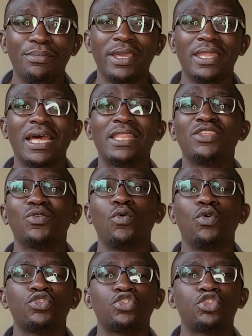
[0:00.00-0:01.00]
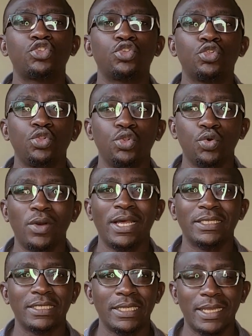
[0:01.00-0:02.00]
man, that thing was slow
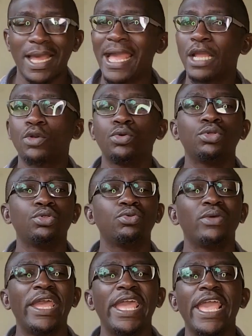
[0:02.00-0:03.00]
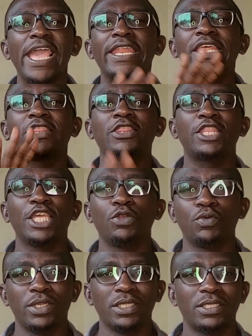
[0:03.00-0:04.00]
as I couldn't do
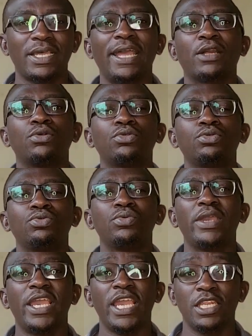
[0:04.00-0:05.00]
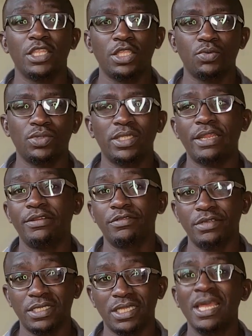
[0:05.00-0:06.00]
anything with it. I
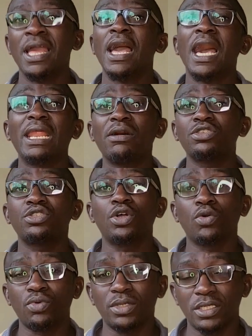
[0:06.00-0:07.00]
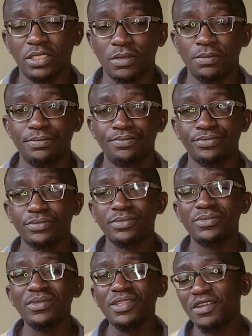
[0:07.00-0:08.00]
regret it. And I was stuck with it
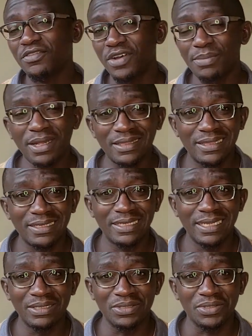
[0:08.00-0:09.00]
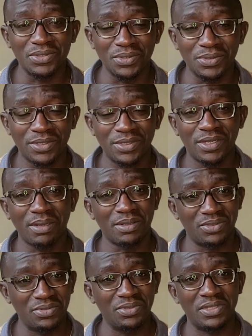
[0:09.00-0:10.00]
for about 3 years or so.
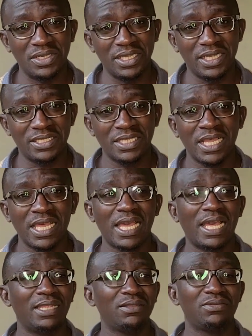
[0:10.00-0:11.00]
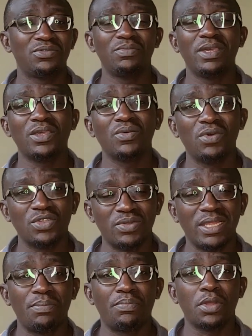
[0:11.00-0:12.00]
About 2-3 years. And to make it worse,
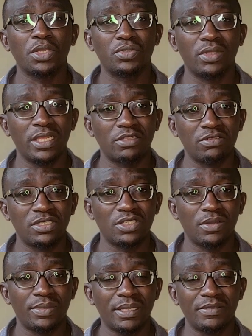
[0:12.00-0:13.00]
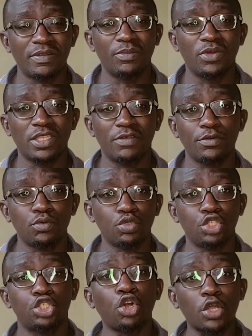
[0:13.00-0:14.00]
when I plug it to electricity sometimes, if I'm not careful, it
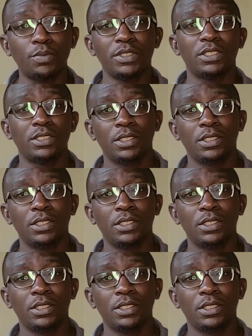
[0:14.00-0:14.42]
will shock me.